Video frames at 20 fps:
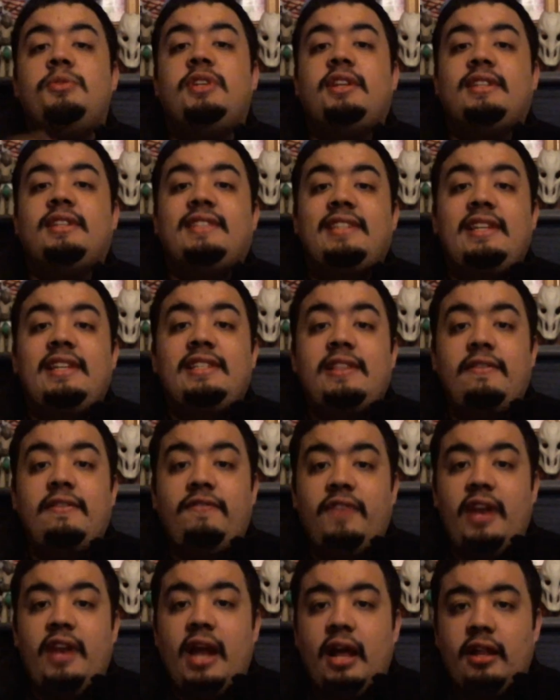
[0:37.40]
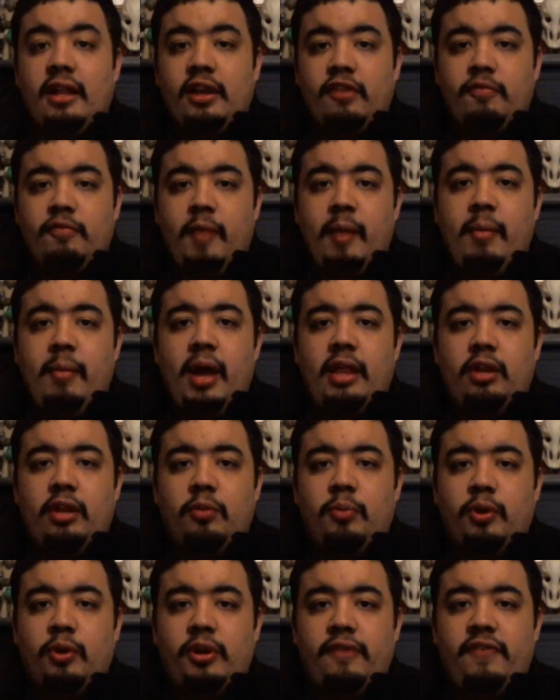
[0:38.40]
the season finale of my My Little
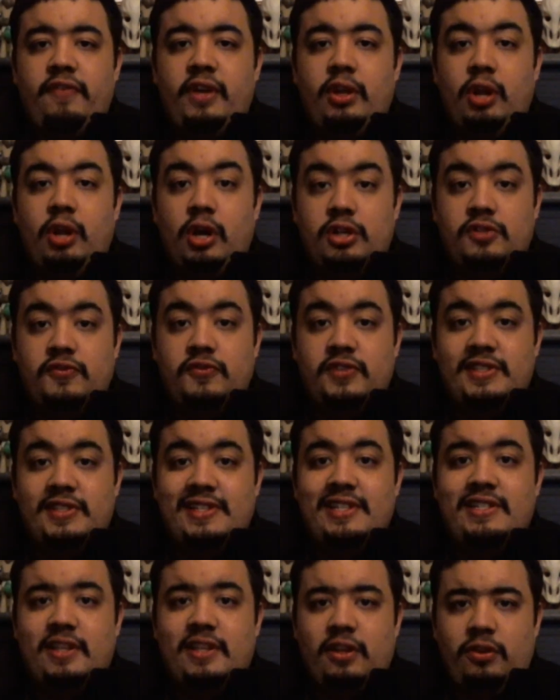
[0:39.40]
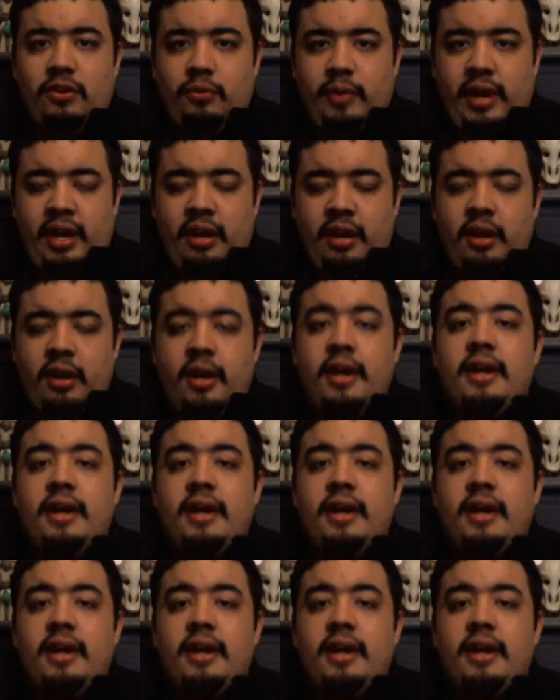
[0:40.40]
Pony vlogs for Season 3.